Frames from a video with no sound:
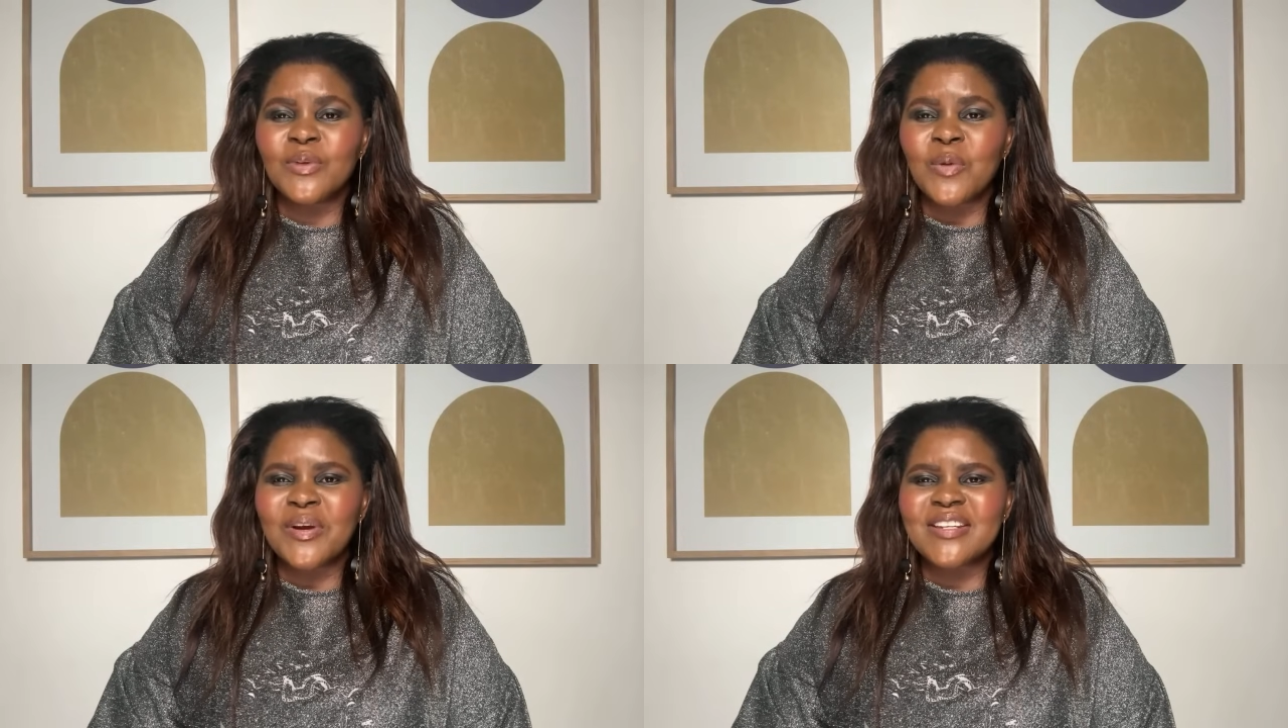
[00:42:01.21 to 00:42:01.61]

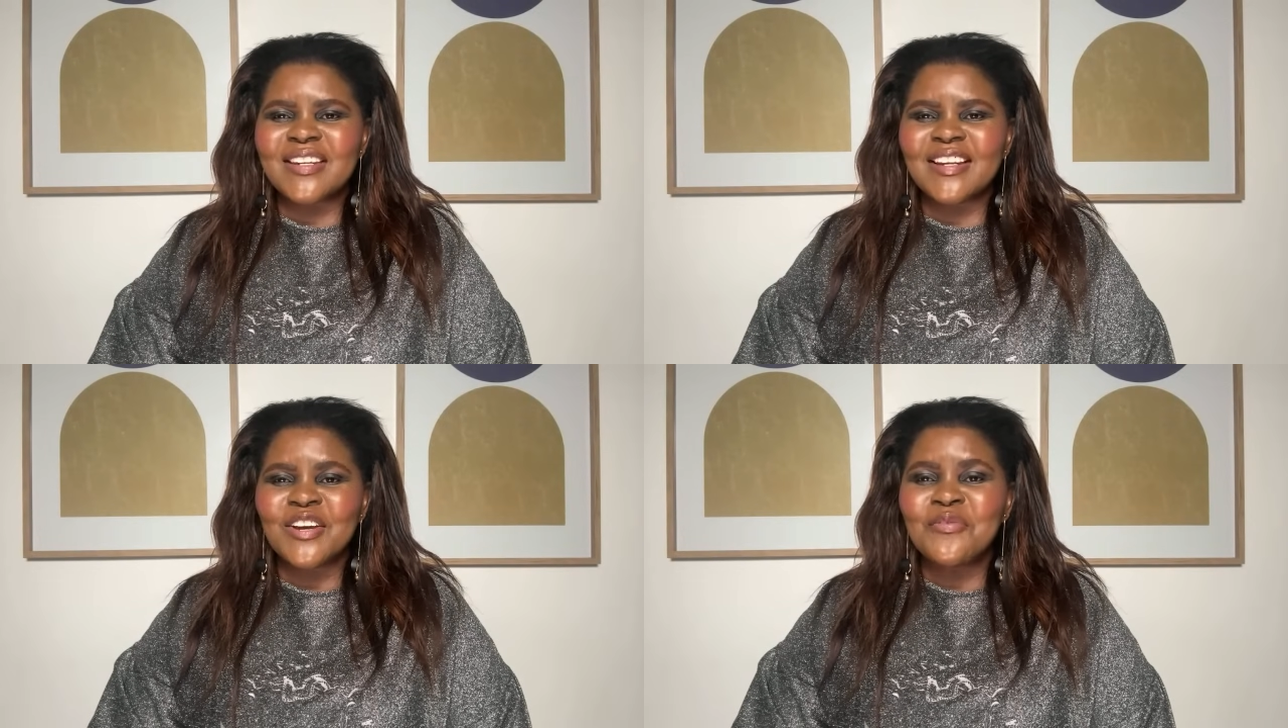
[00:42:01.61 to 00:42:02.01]
we are
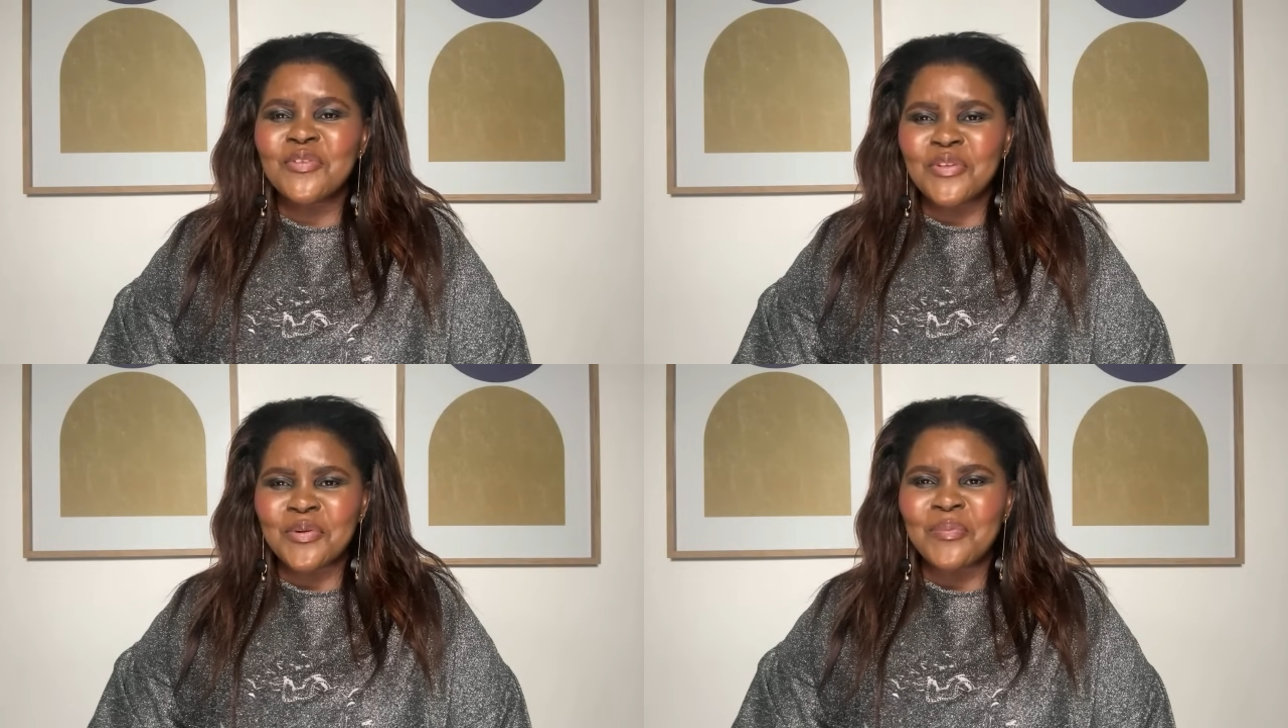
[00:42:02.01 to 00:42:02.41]
waiting
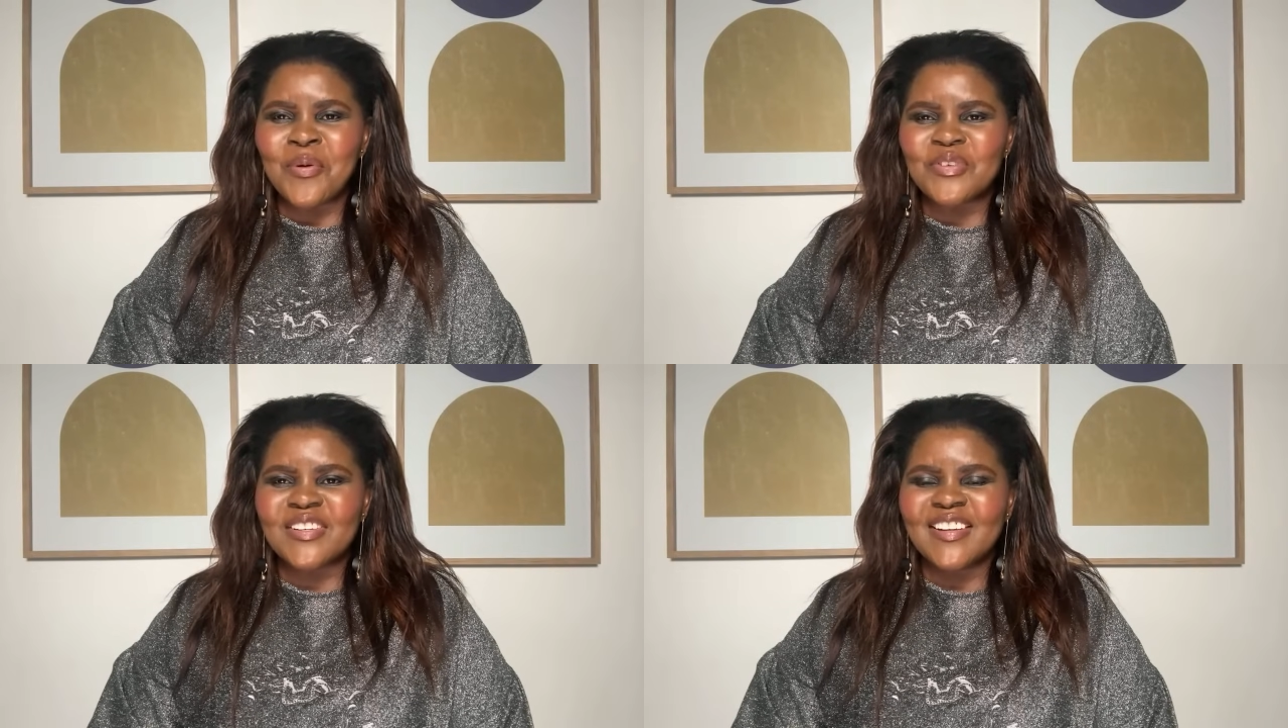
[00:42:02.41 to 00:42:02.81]
for the
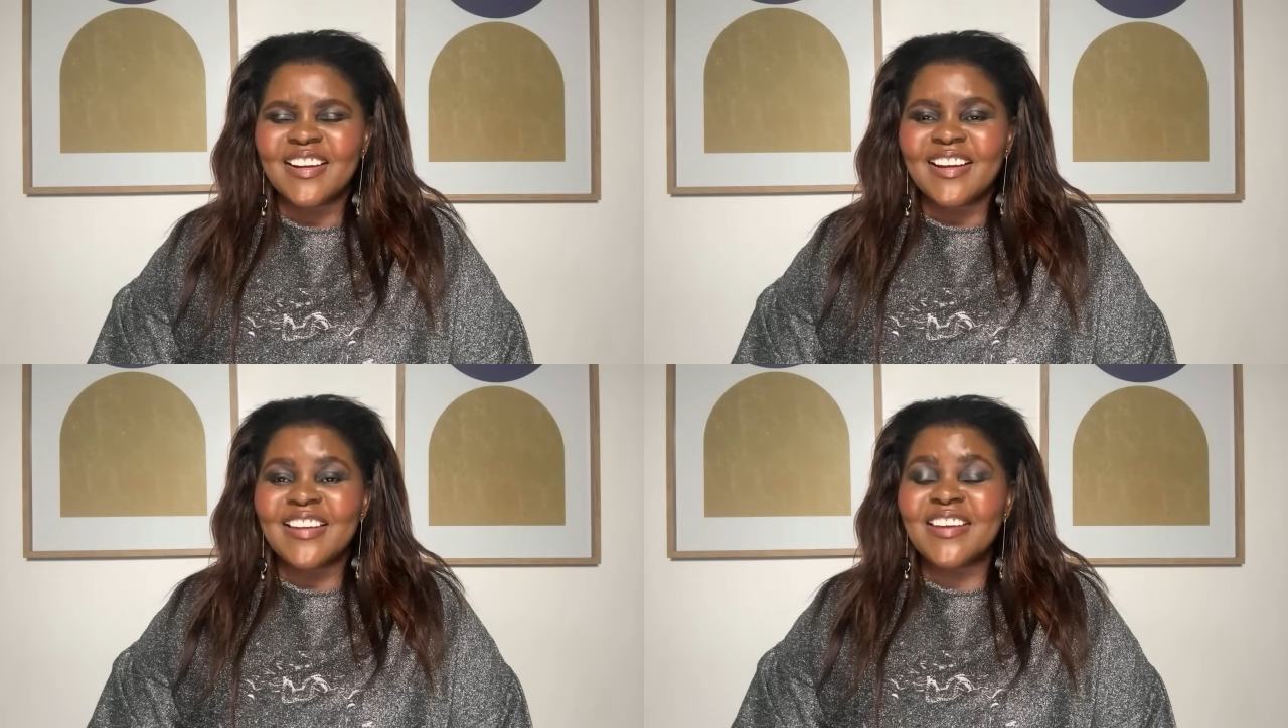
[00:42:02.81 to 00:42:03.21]
report
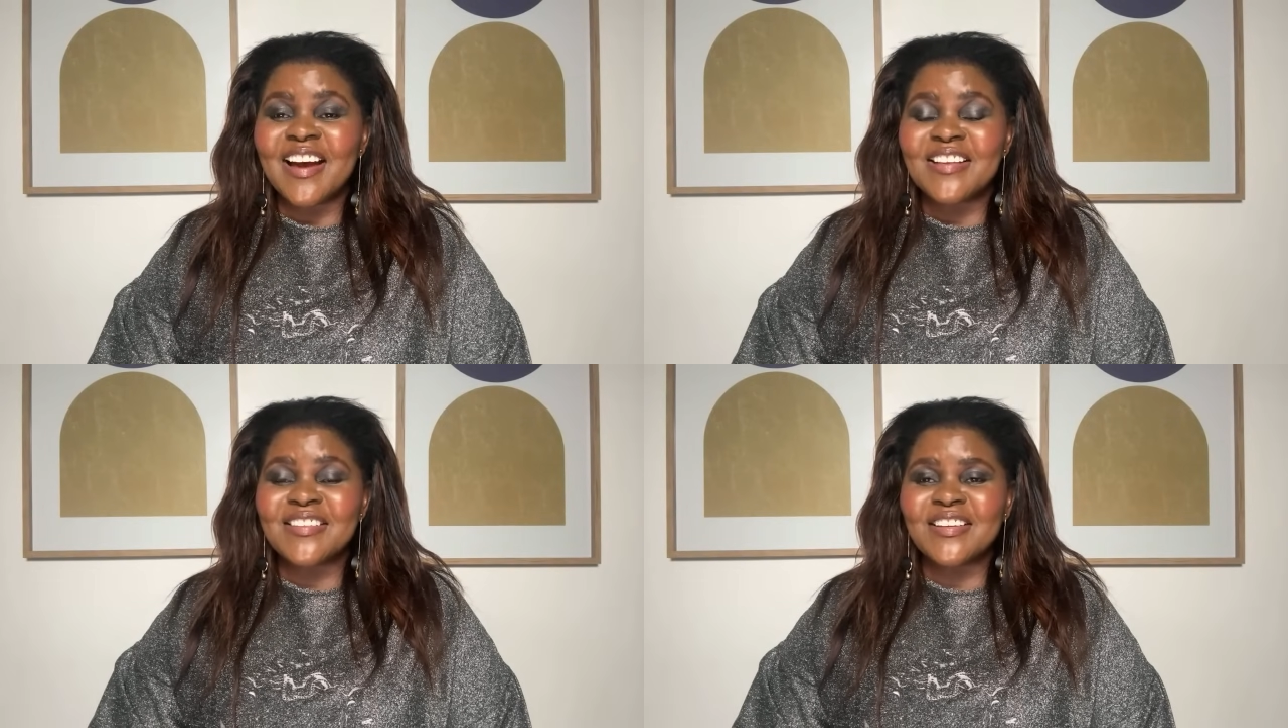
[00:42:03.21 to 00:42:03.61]
and the
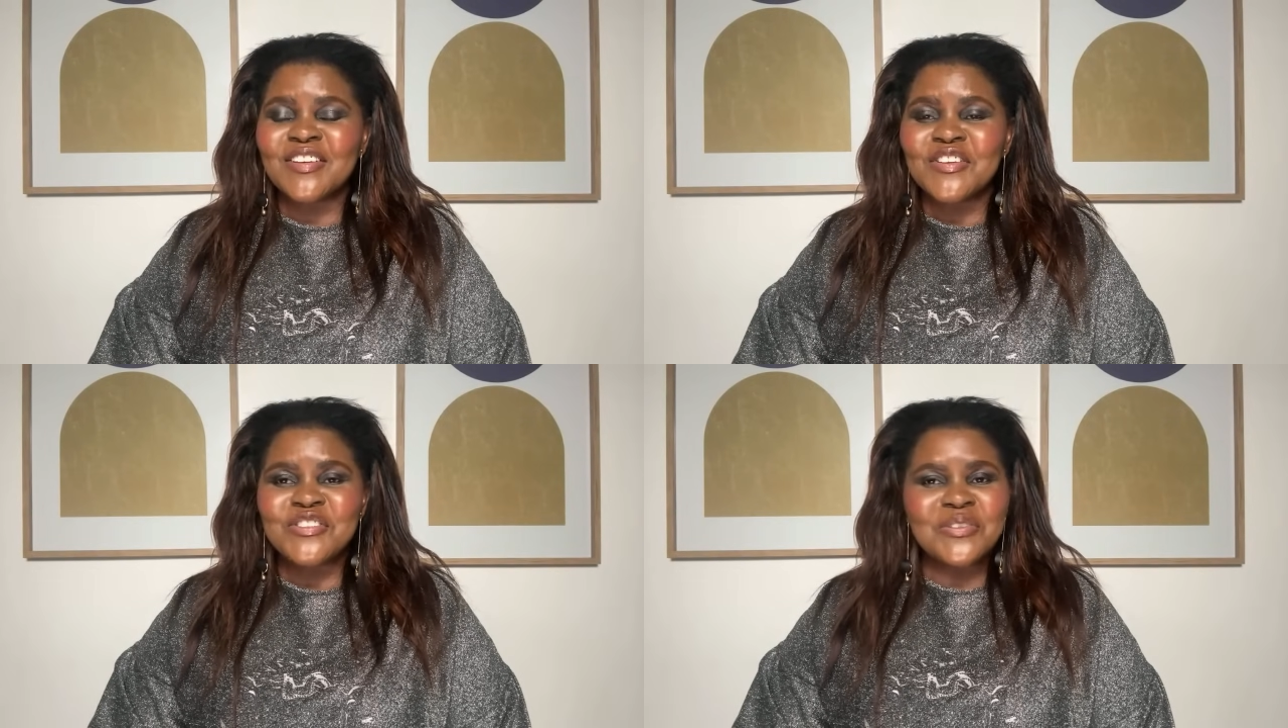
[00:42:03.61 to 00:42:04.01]
answer.
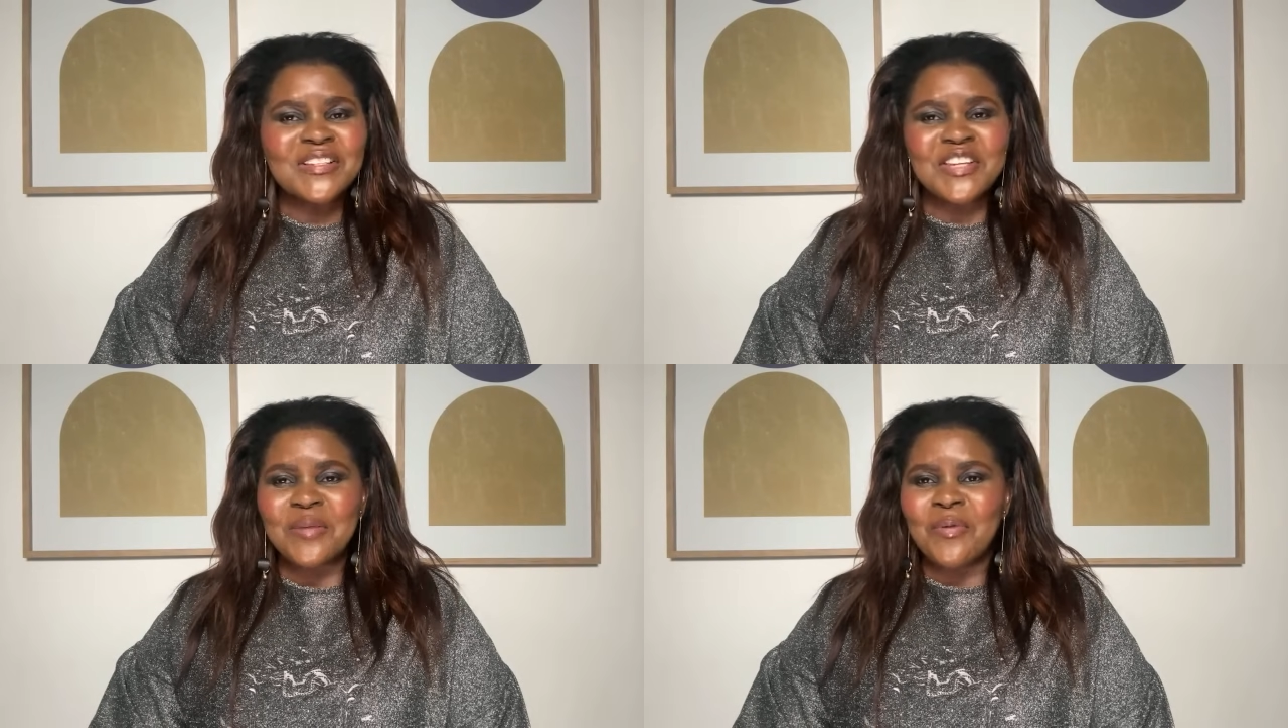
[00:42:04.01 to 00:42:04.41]
So let's keep